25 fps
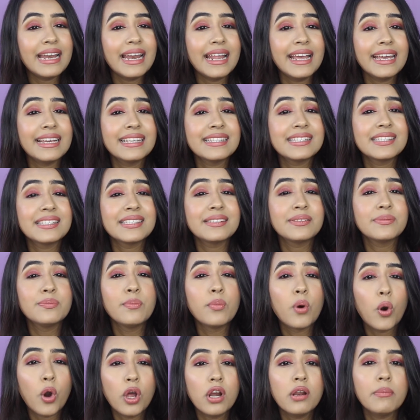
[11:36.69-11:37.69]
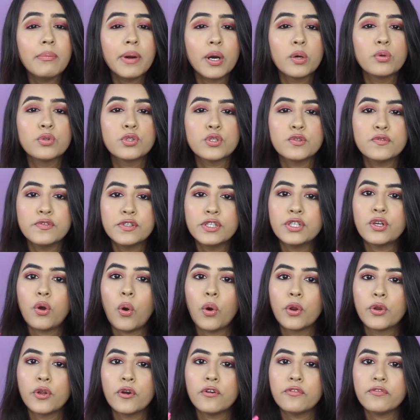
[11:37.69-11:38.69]
like small amounts of it
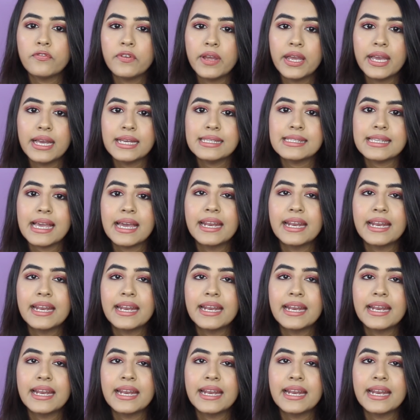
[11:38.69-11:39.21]
on your face